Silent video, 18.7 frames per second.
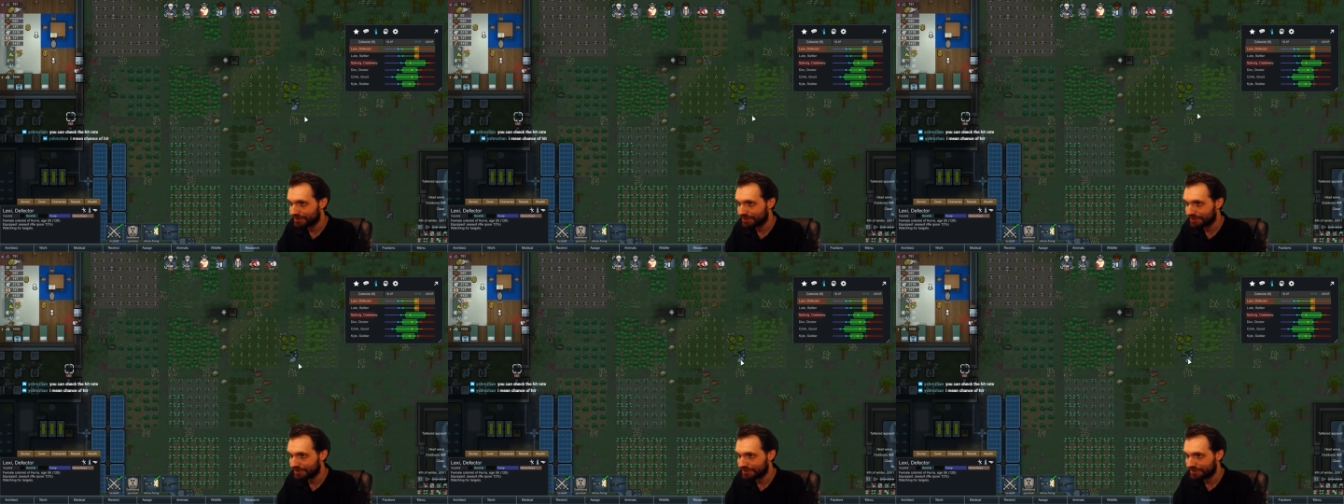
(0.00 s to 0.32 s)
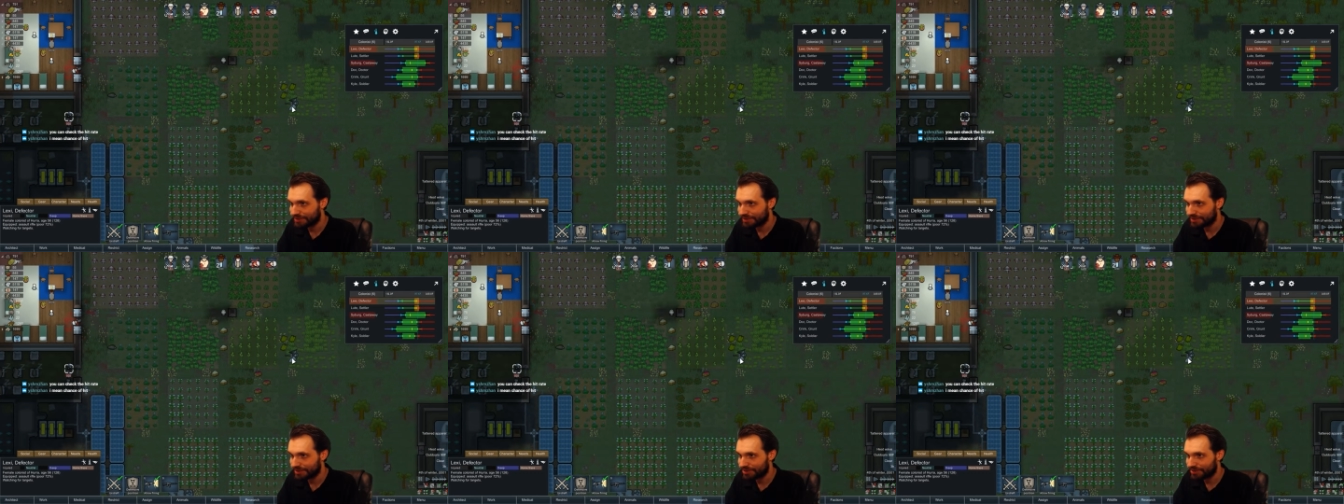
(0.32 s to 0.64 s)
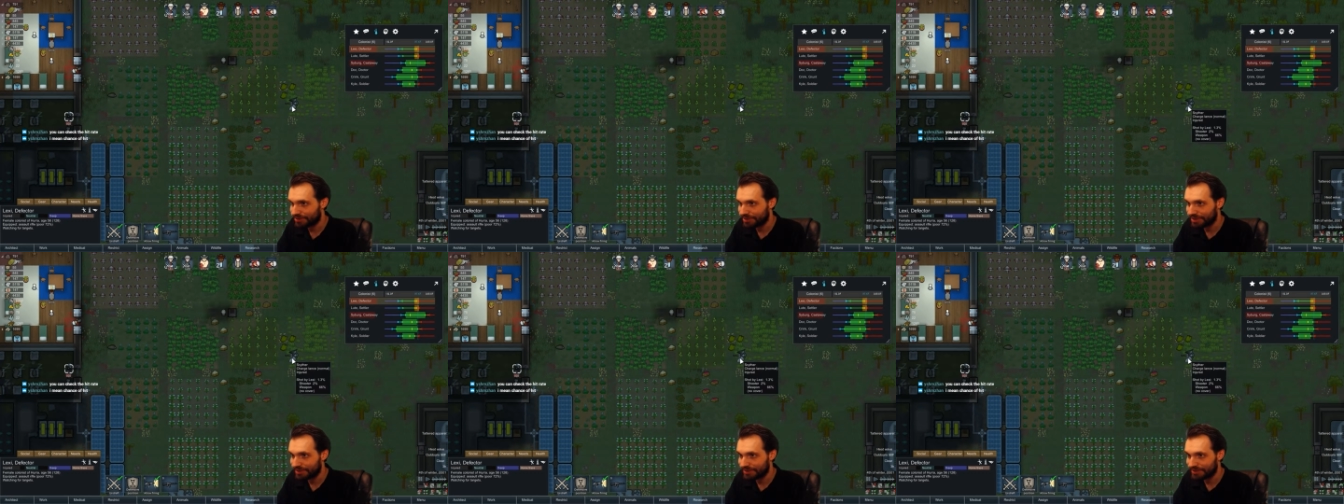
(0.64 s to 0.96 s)
That's not
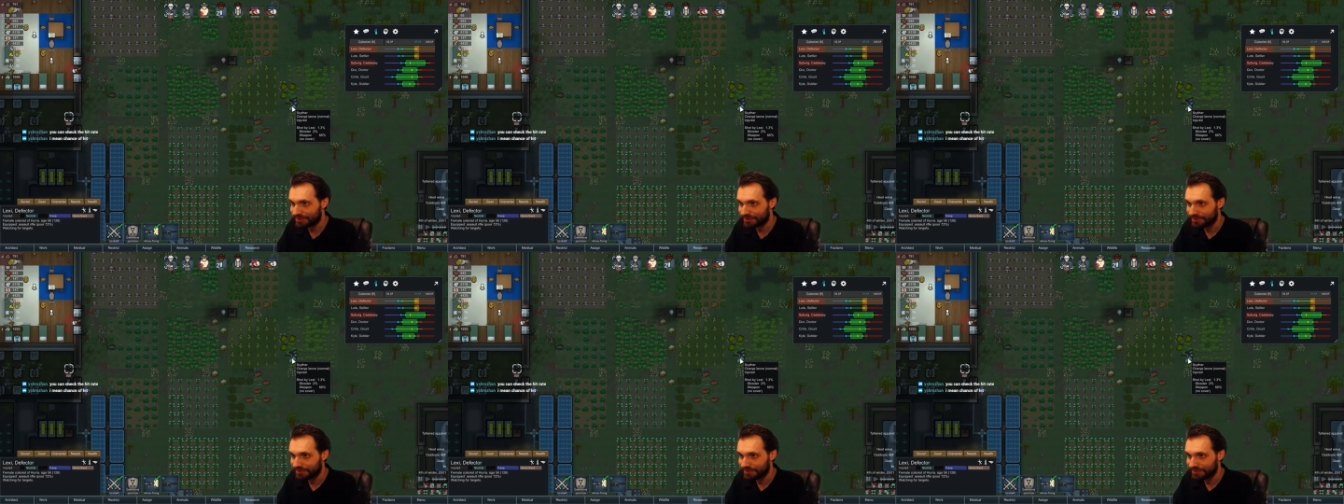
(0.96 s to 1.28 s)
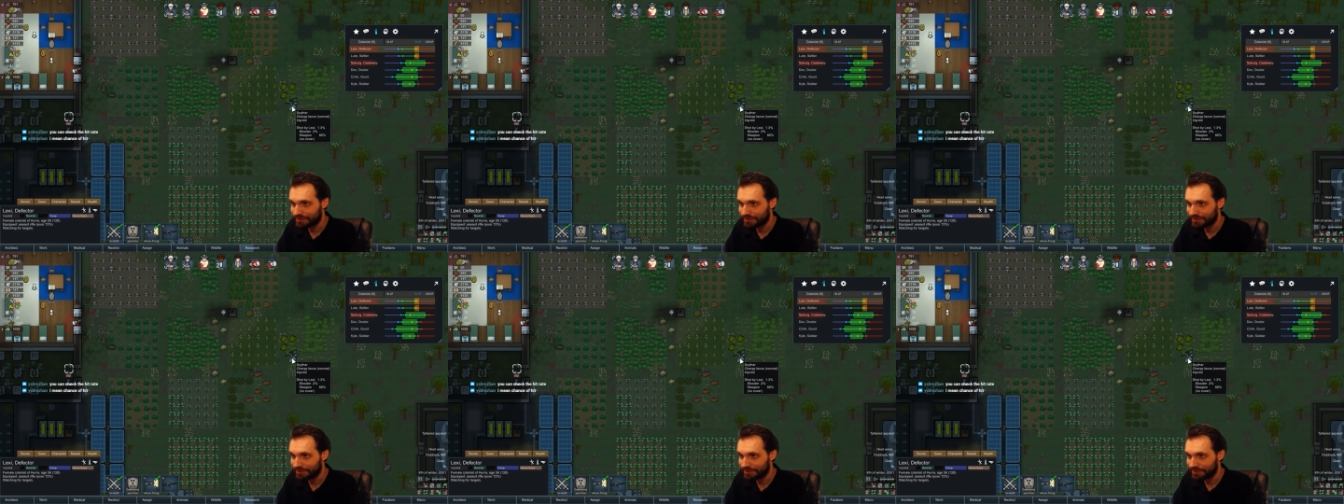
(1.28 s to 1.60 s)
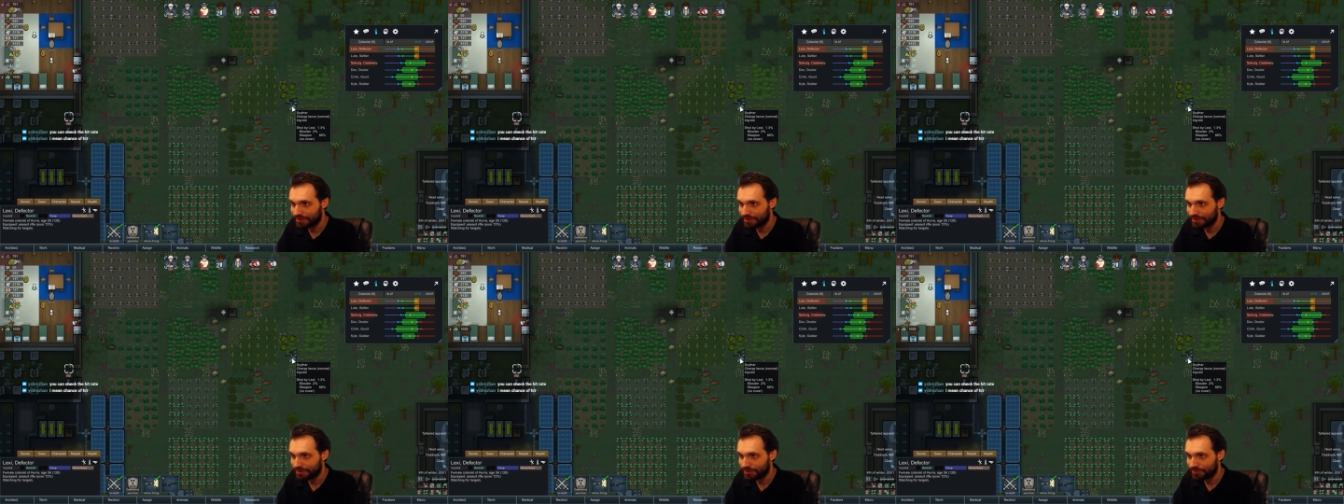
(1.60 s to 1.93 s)
great.
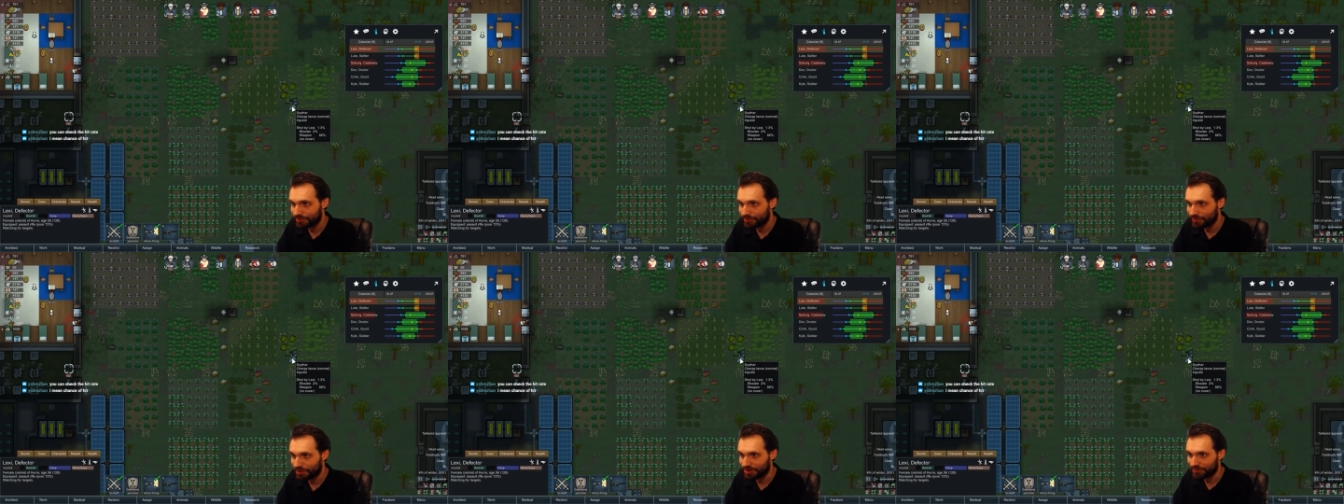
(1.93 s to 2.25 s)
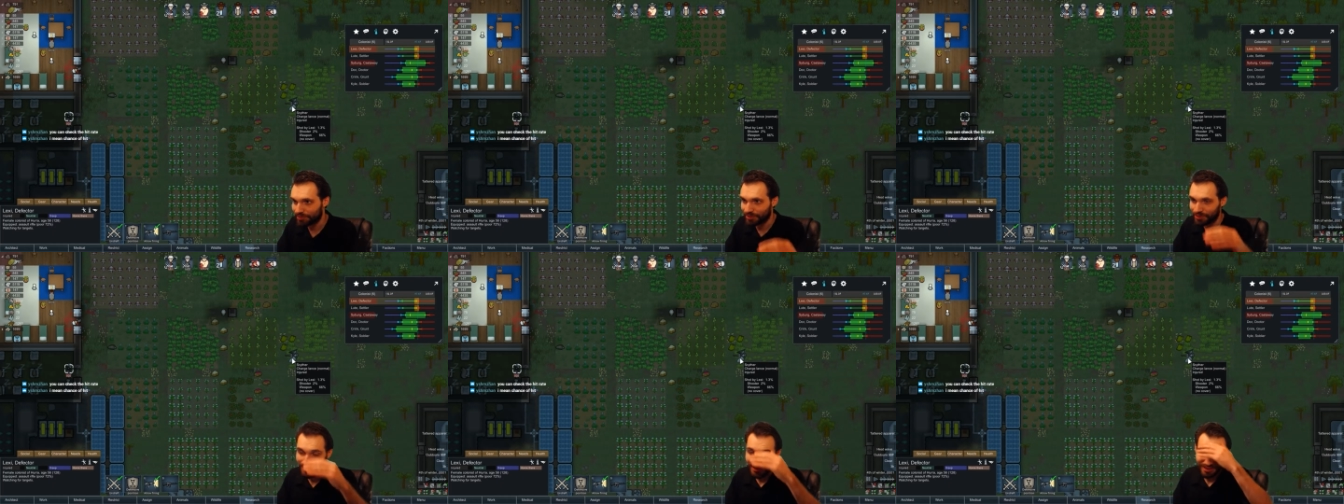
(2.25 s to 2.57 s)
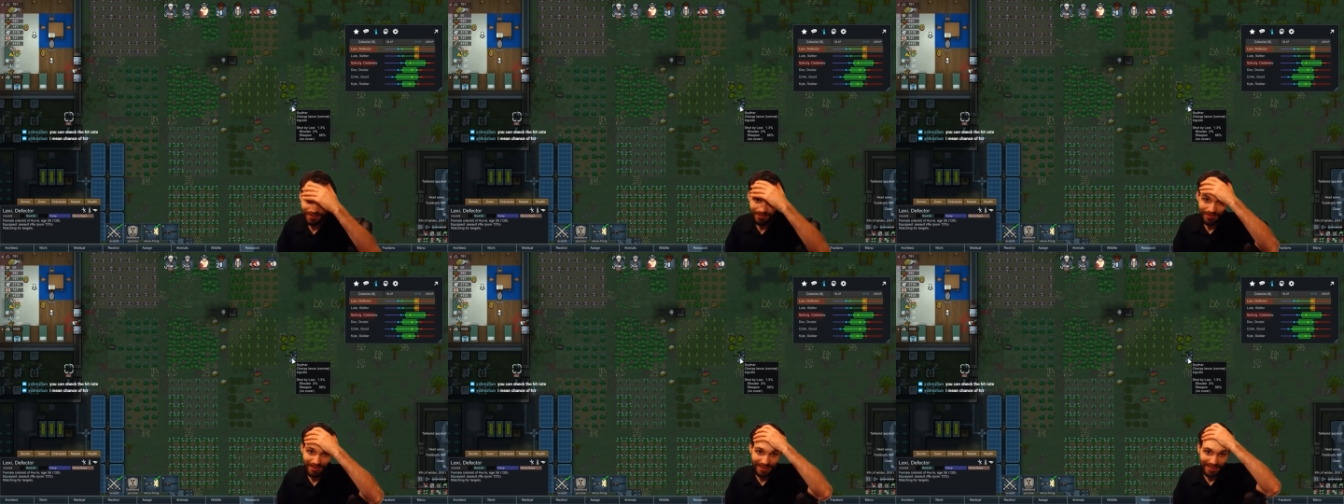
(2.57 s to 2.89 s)

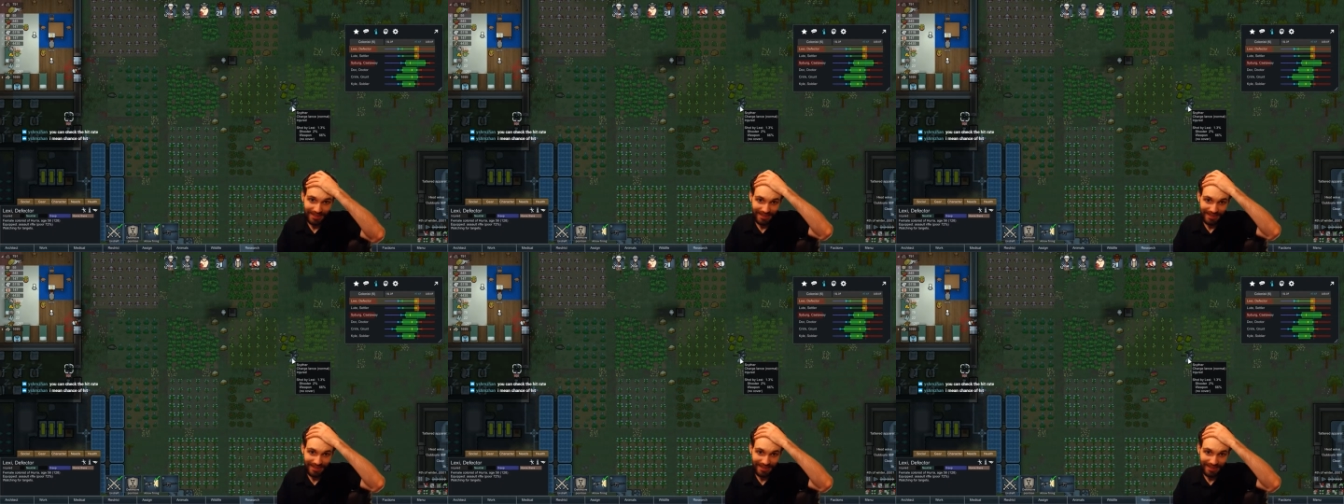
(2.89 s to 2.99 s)
1.3,